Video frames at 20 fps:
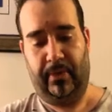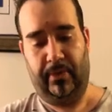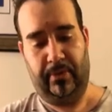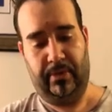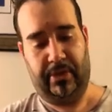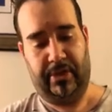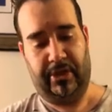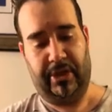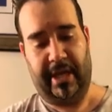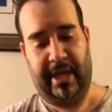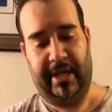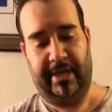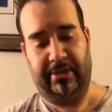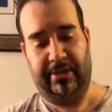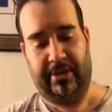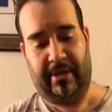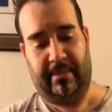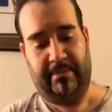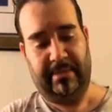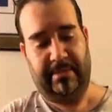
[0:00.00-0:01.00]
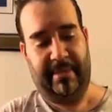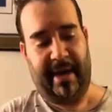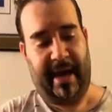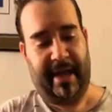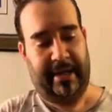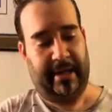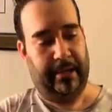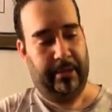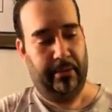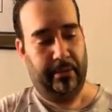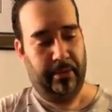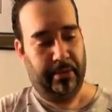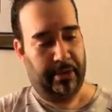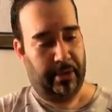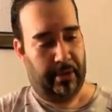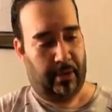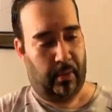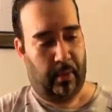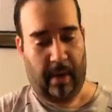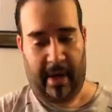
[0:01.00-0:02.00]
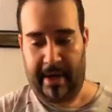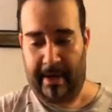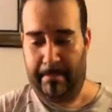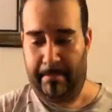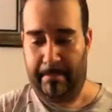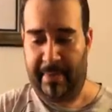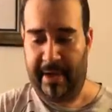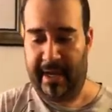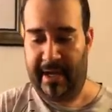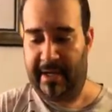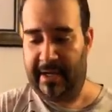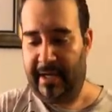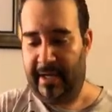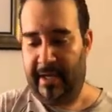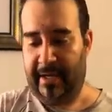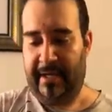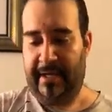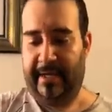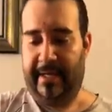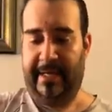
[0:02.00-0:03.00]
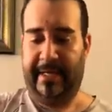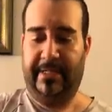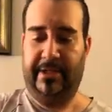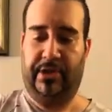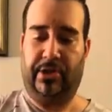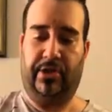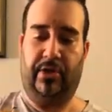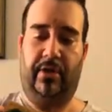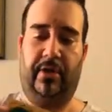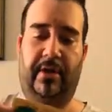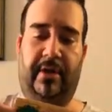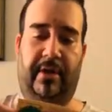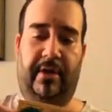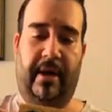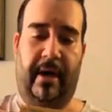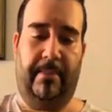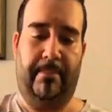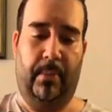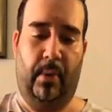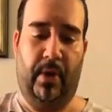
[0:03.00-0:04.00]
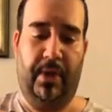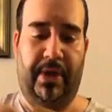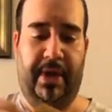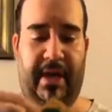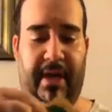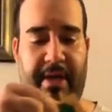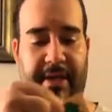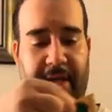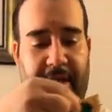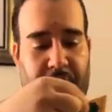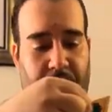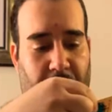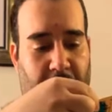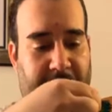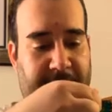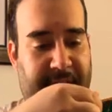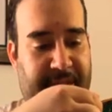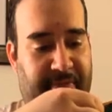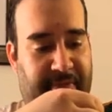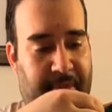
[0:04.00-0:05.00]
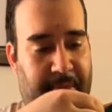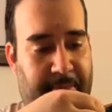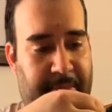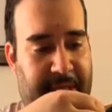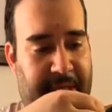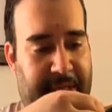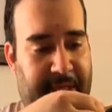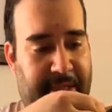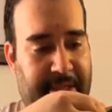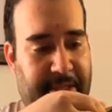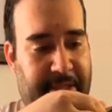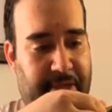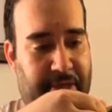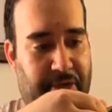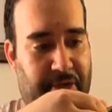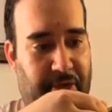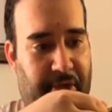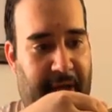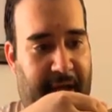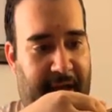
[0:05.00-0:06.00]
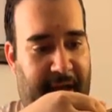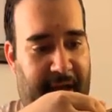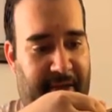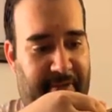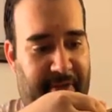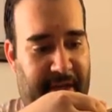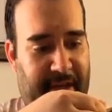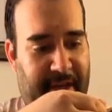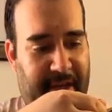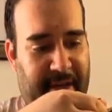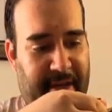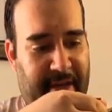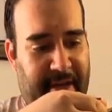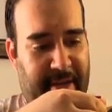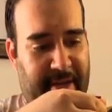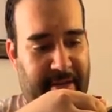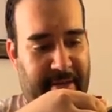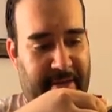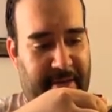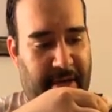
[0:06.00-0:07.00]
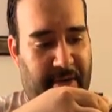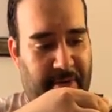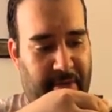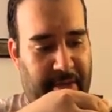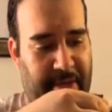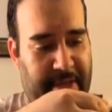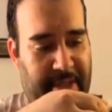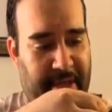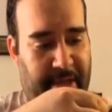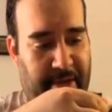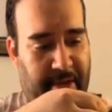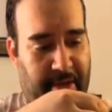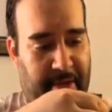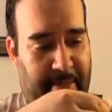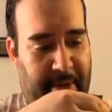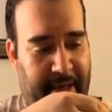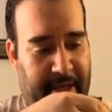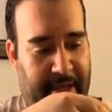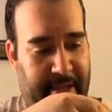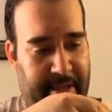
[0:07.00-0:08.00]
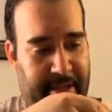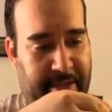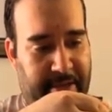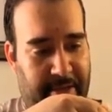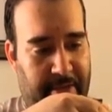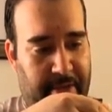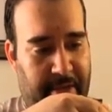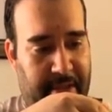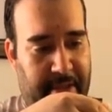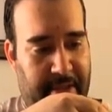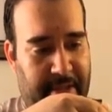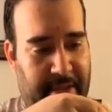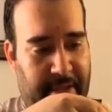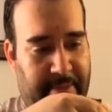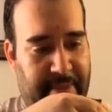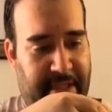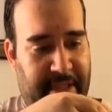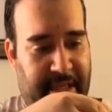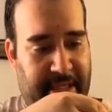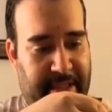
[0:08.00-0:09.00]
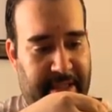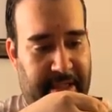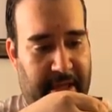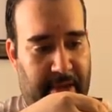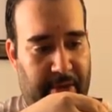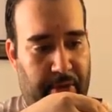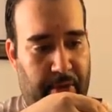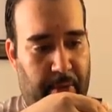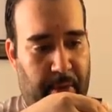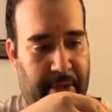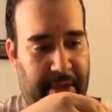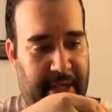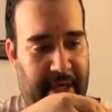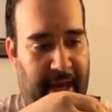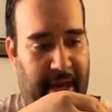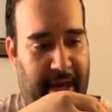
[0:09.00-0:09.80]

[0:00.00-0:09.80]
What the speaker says: Loose change comes back a loser quite a bit. It shouldn't come more than any of the rest of them because it should have it. They don't really tell you on the back of these, do they? Some states tell you what the